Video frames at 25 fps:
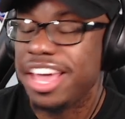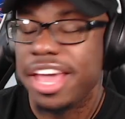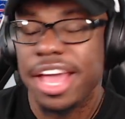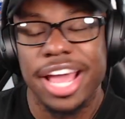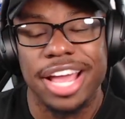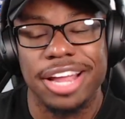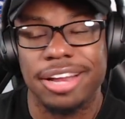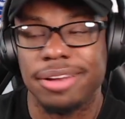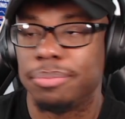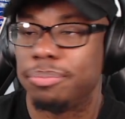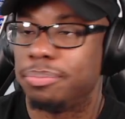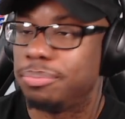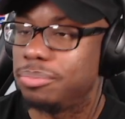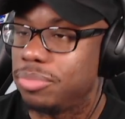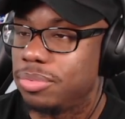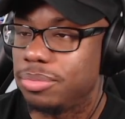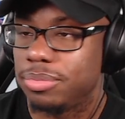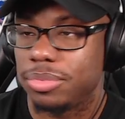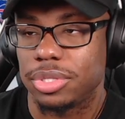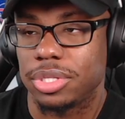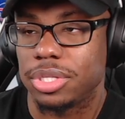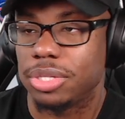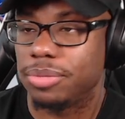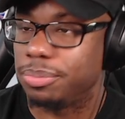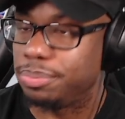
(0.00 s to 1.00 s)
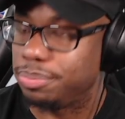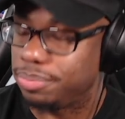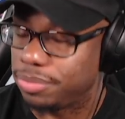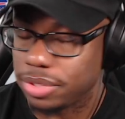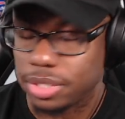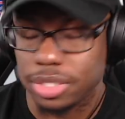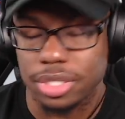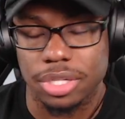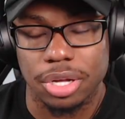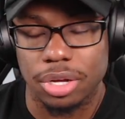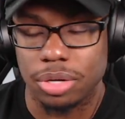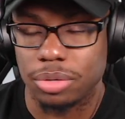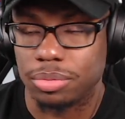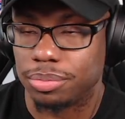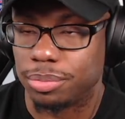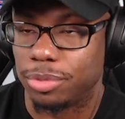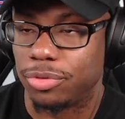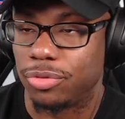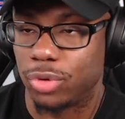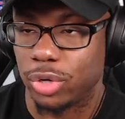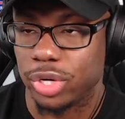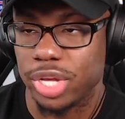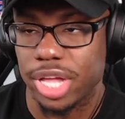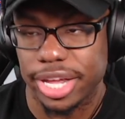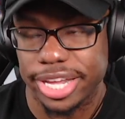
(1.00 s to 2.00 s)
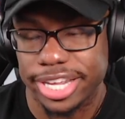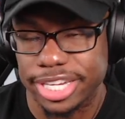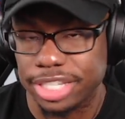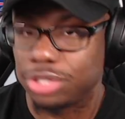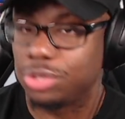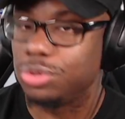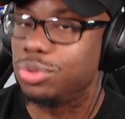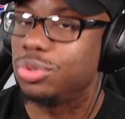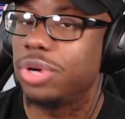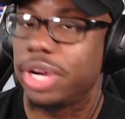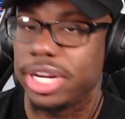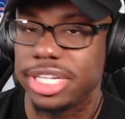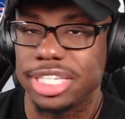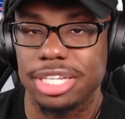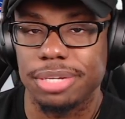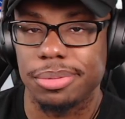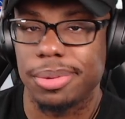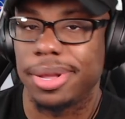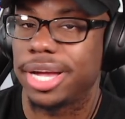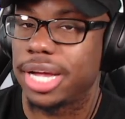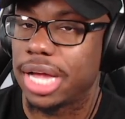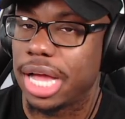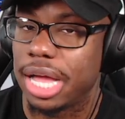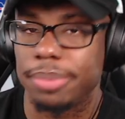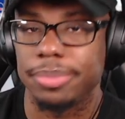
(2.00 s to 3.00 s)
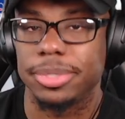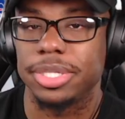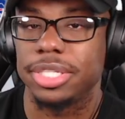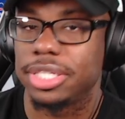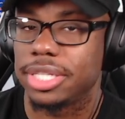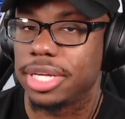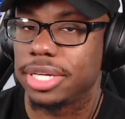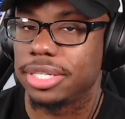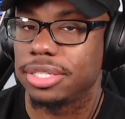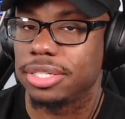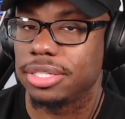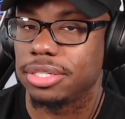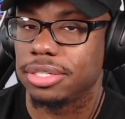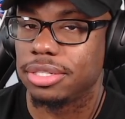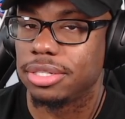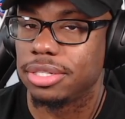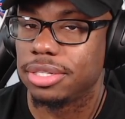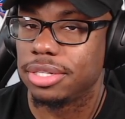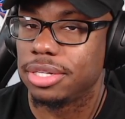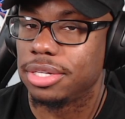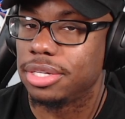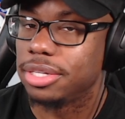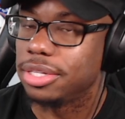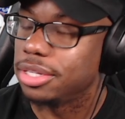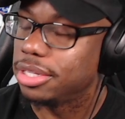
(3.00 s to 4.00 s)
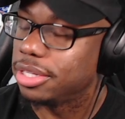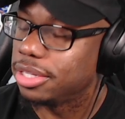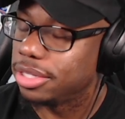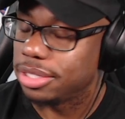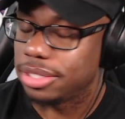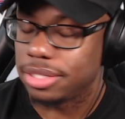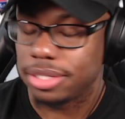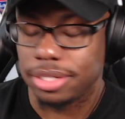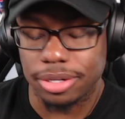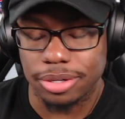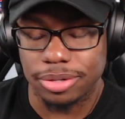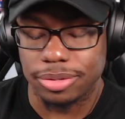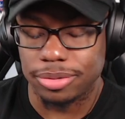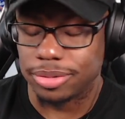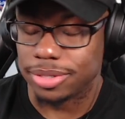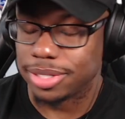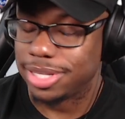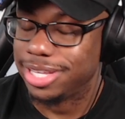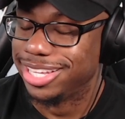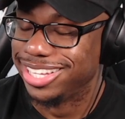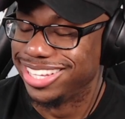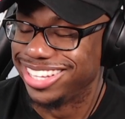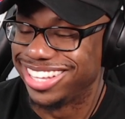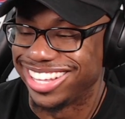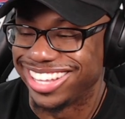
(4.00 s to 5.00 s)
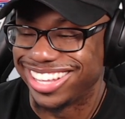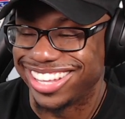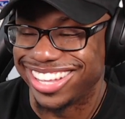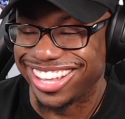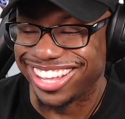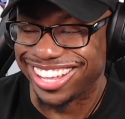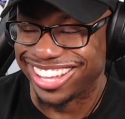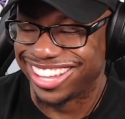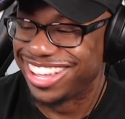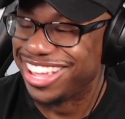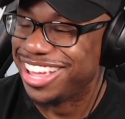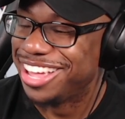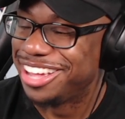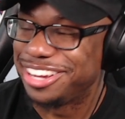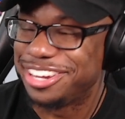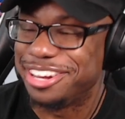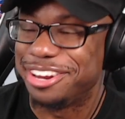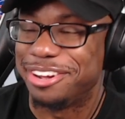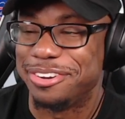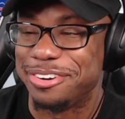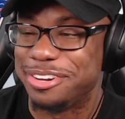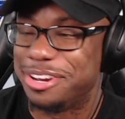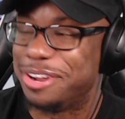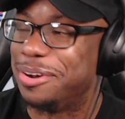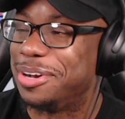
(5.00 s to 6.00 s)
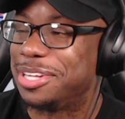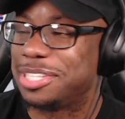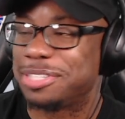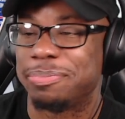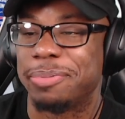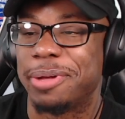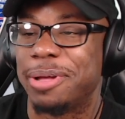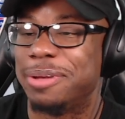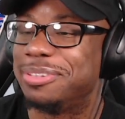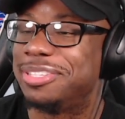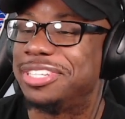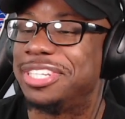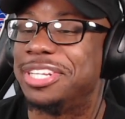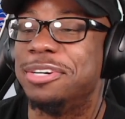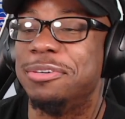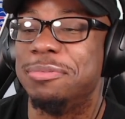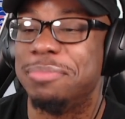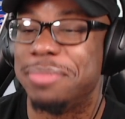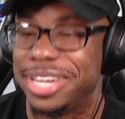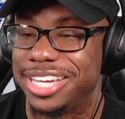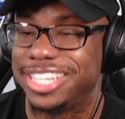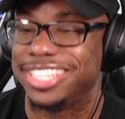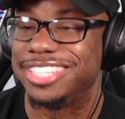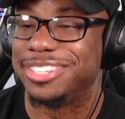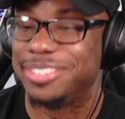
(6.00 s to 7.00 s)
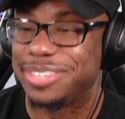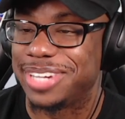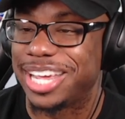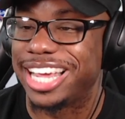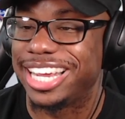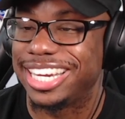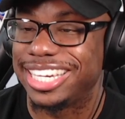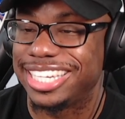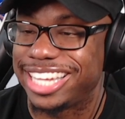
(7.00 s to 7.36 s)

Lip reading: And, you know, before y'all get too crazy in my comment section, don't expose too much, okay?